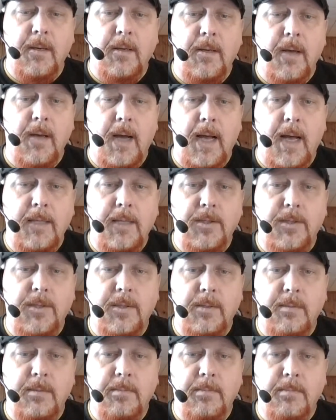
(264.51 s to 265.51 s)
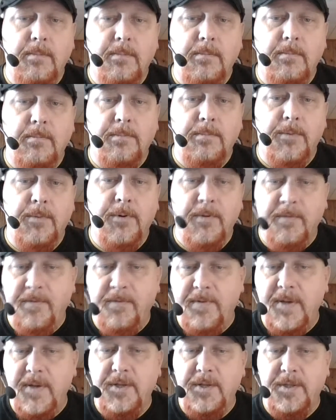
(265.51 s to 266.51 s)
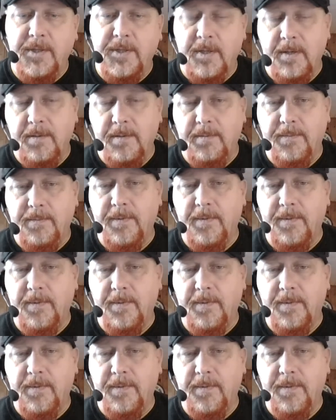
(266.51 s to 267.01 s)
God's provision